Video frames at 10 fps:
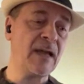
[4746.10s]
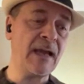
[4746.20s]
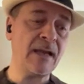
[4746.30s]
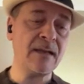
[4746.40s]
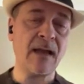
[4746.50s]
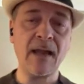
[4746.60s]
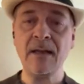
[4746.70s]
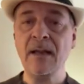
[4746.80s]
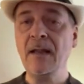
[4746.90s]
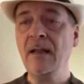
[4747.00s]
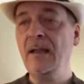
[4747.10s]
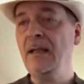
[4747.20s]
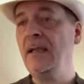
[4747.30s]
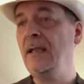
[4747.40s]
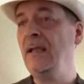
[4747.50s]
Diana died,
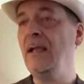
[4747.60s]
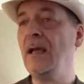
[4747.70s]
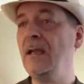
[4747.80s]
he